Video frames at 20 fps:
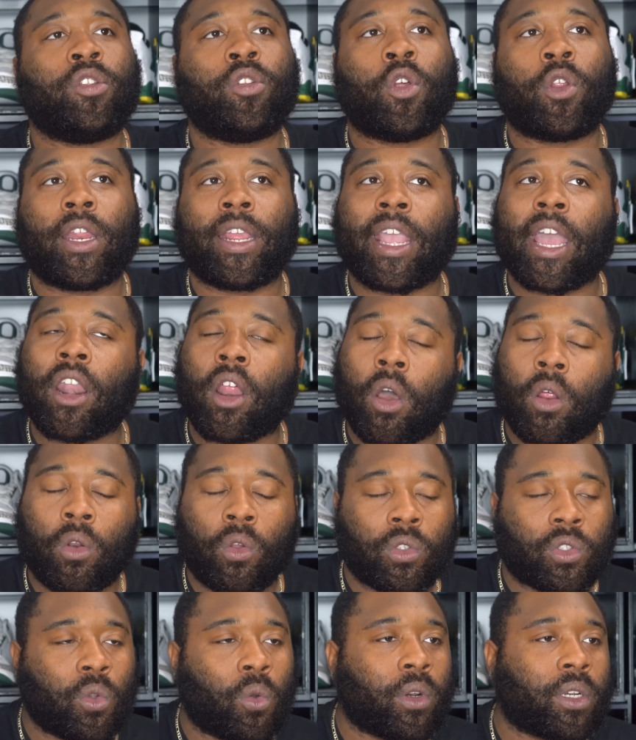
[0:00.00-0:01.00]
you know, they got all
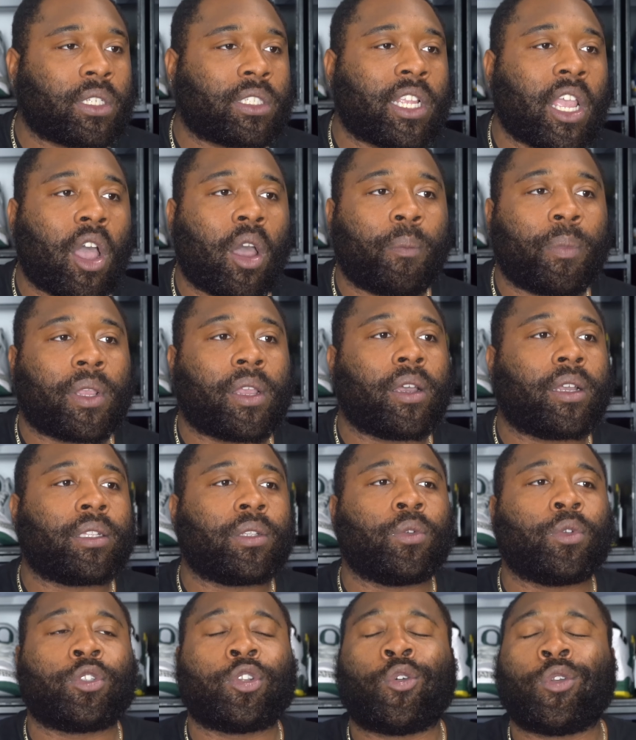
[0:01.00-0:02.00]
those orders out because
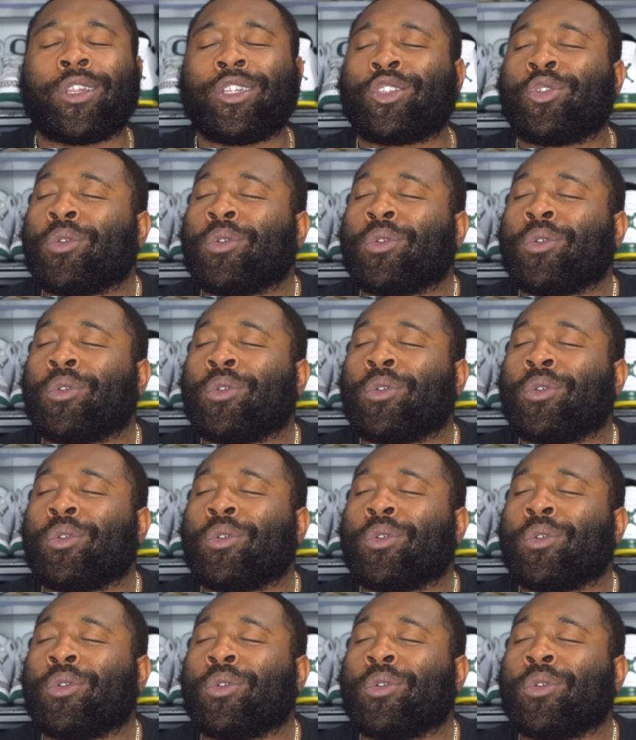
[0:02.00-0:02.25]
it was only